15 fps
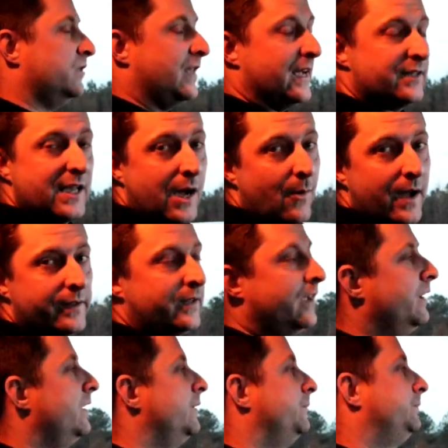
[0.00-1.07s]
That's how I
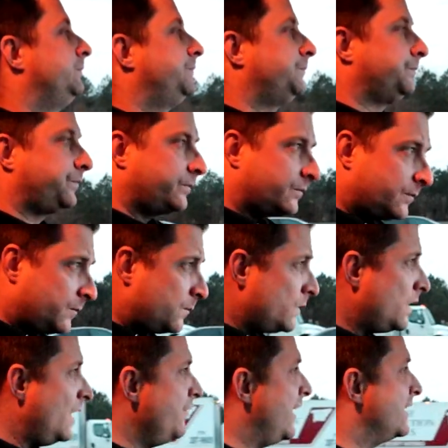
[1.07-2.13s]
did it.
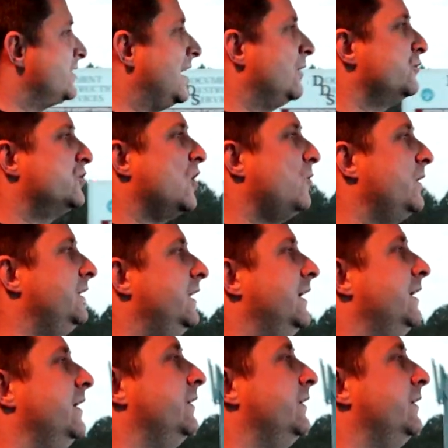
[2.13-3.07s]
That's how Joey did